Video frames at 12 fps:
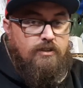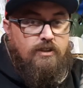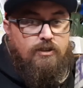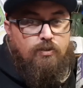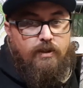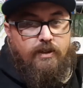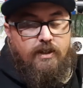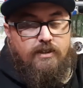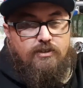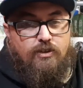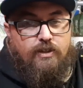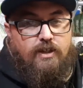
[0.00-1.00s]
this one
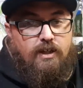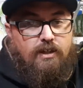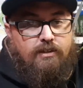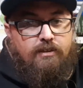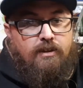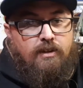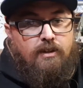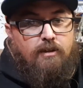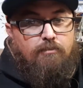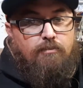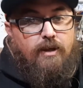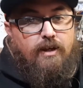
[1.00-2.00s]
has got a coloured
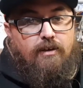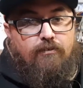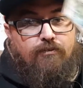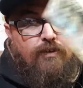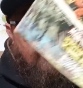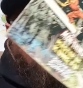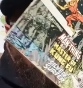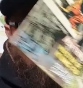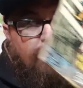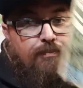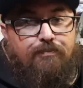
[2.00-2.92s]
back and front cover,